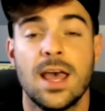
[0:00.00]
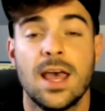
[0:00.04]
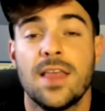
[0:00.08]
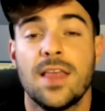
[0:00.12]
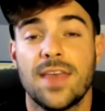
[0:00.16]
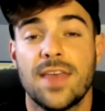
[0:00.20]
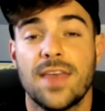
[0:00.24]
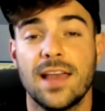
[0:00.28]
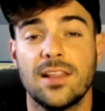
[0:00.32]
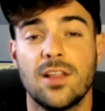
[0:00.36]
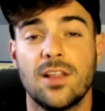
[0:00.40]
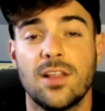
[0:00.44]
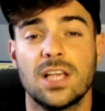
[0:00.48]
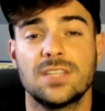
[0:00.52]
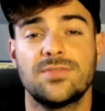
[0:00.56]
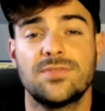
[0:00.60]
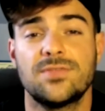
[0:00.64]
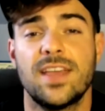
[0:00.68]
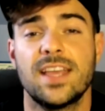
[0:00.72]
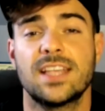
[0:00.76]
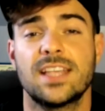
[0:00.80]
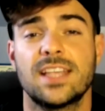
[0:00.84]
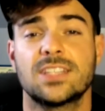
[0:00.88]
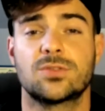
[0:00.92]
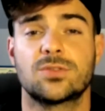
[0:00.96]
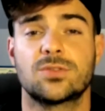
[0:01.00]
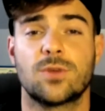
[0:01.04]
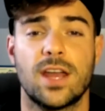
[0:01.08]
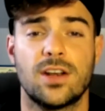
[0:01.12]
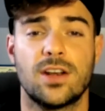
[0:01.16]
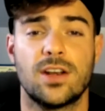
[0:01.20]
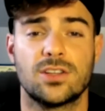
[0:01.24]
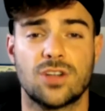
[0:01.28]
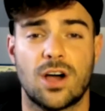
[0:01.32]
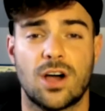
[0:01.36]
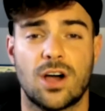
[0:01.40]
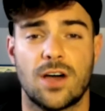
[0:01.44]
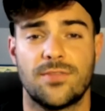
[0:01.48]
That Las Vegas Raiders
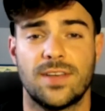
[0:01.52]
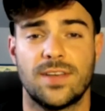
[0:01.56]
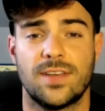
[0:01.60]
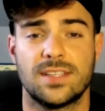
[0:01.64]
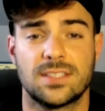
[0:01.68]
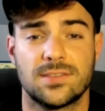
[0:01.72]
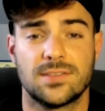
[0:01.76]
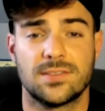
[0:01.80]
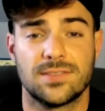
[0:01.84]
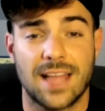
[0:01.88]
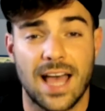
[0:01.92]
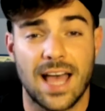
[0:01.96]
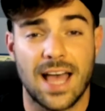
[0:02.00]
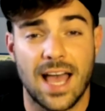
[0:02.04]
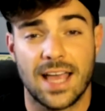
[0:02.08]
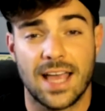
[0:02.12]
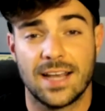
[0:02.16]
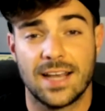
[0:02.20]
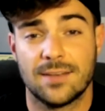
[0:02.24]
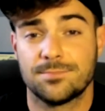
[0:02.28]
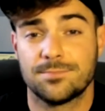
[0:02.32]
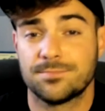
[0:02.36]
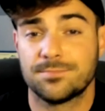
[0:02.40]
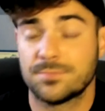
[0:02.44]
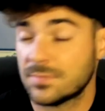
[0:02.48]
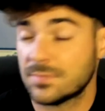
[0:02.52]
offensive line,